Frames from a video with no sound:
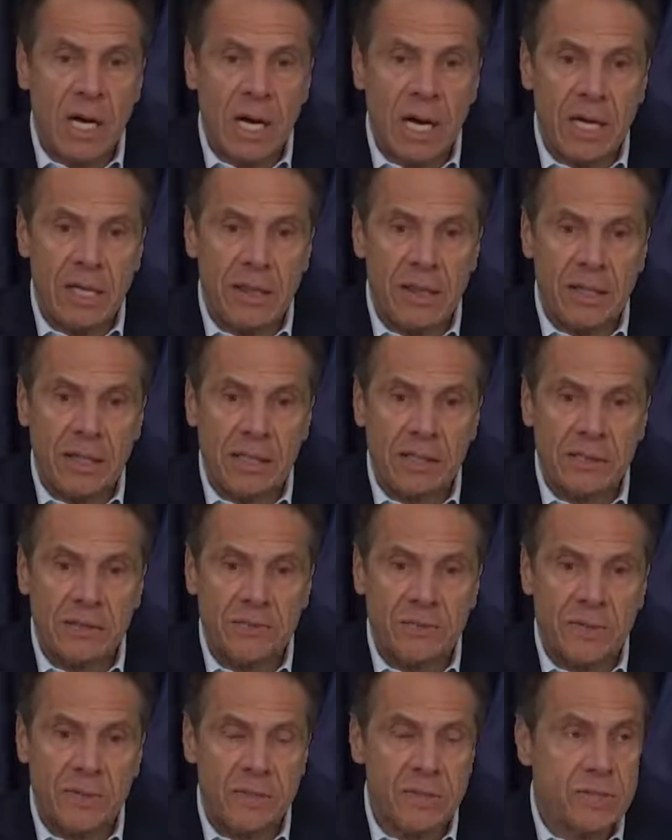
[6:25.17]
I think it's
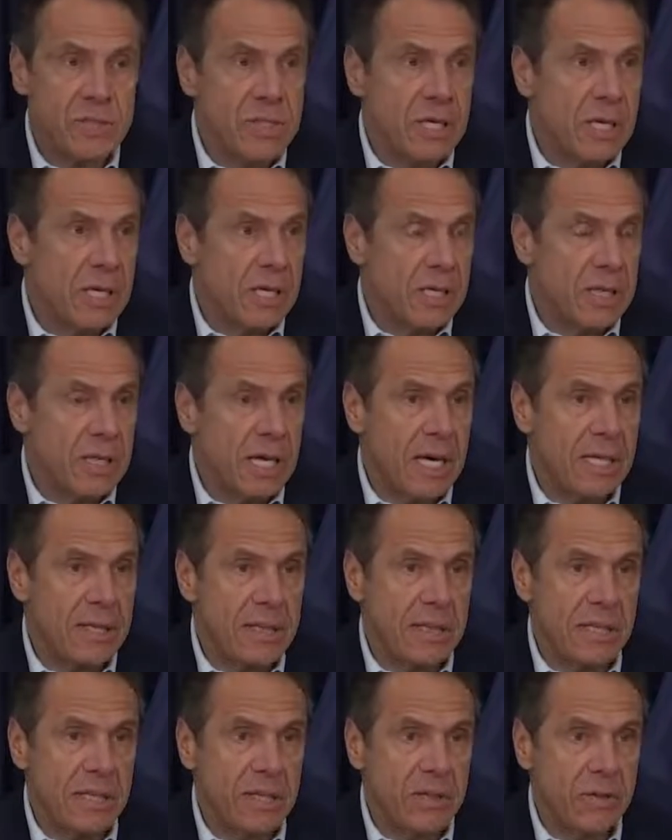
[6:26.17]
fair to say
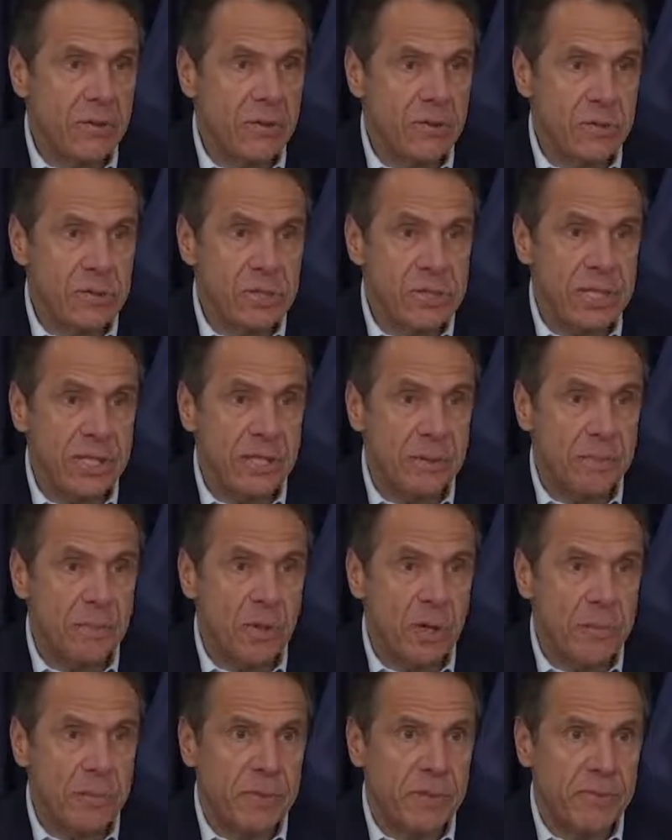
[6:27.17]
that the New York State
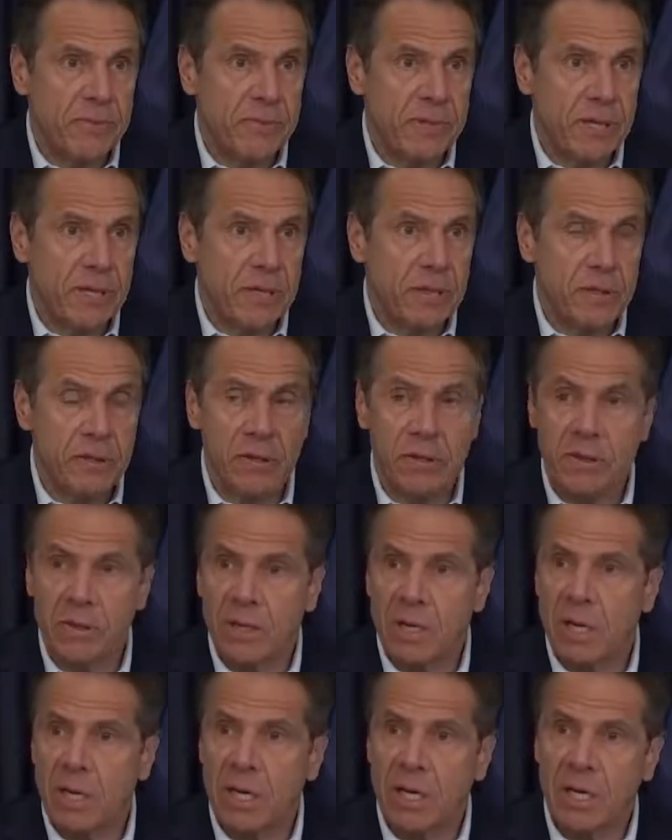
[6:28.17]
Department of Health
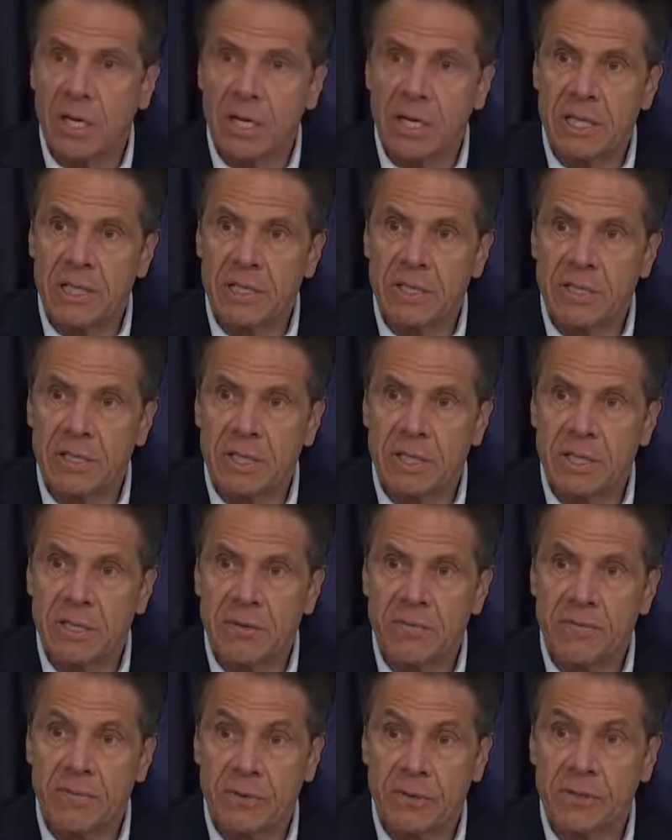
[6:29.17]
is the
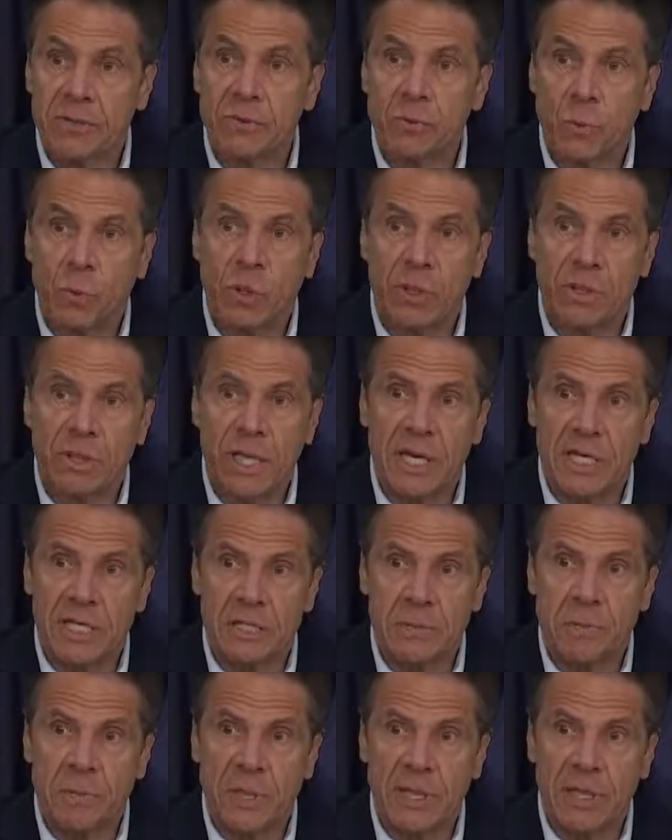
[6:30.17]
first one that
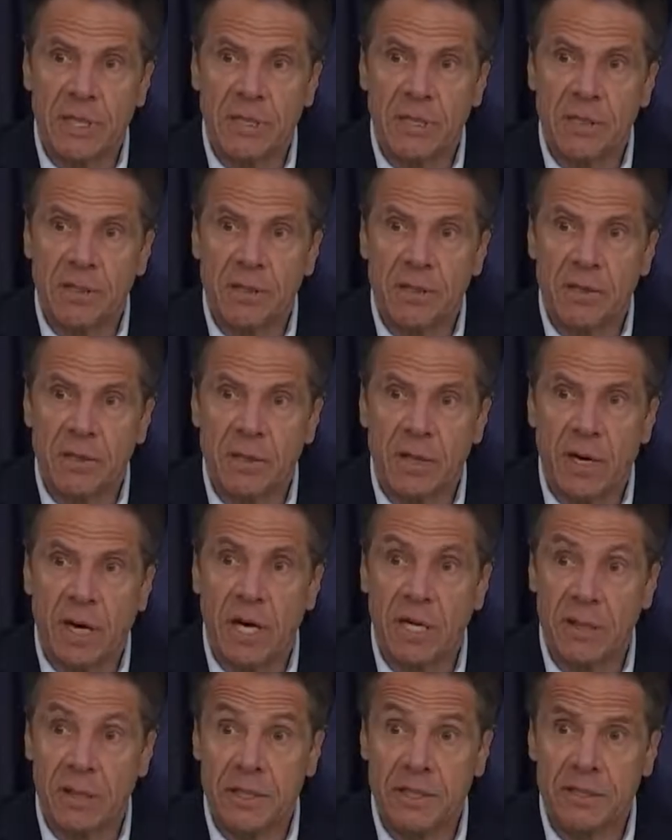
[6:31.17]
has been
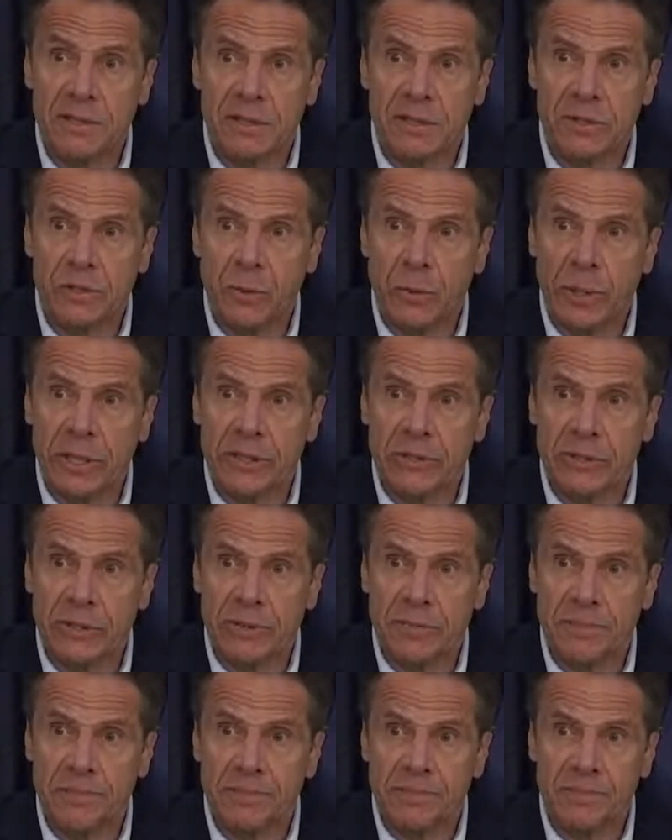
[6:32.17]
on this situation.